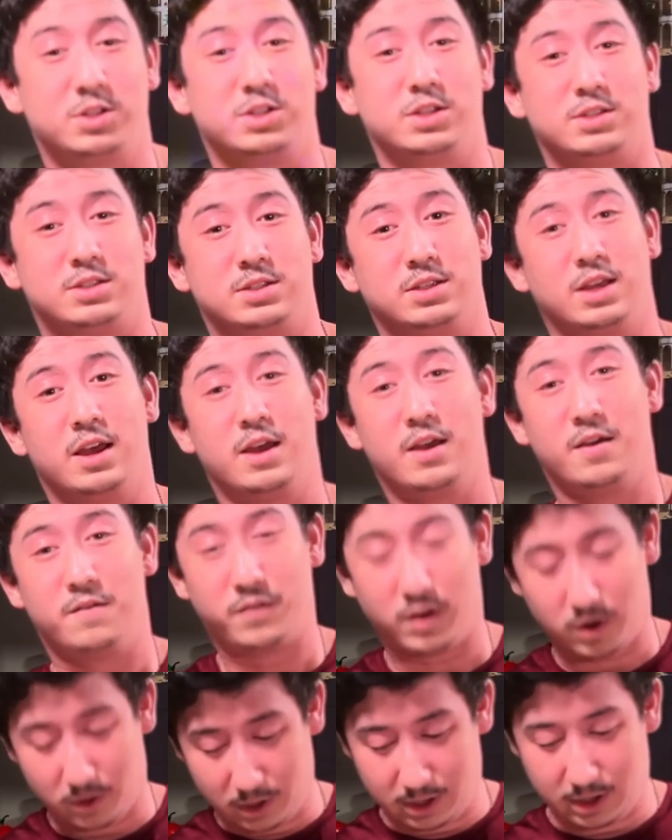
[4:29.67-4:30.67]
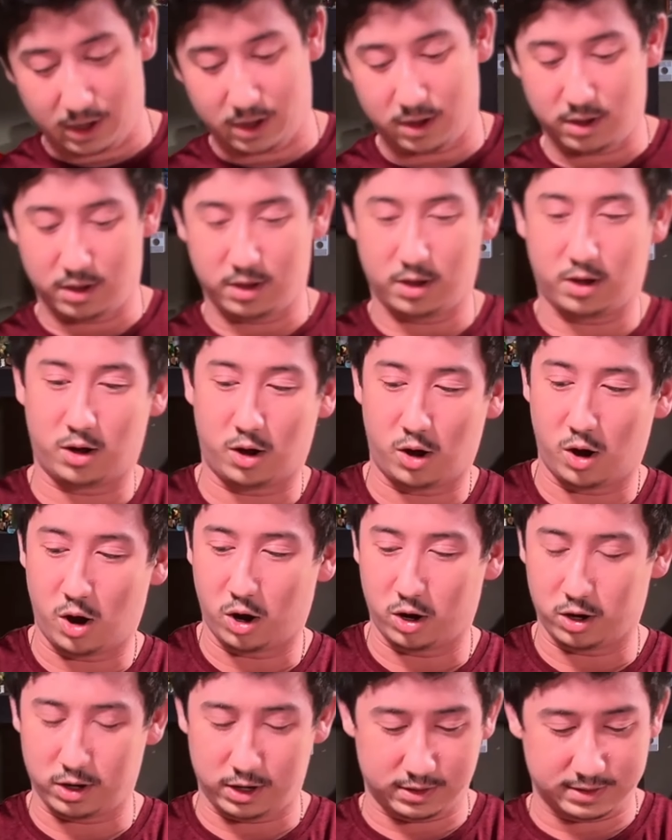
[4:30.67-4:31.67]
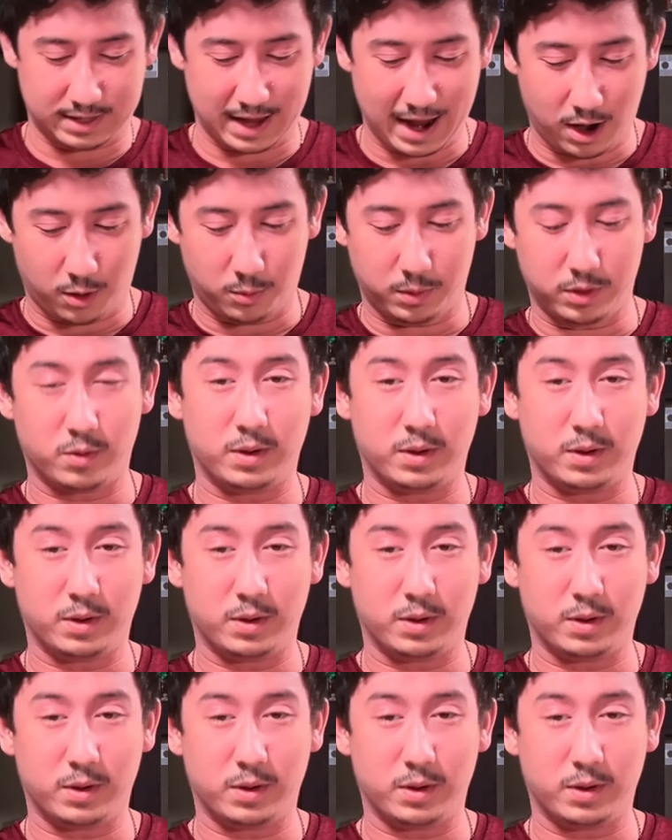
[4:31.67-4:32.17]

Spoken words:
which is very hard, is how are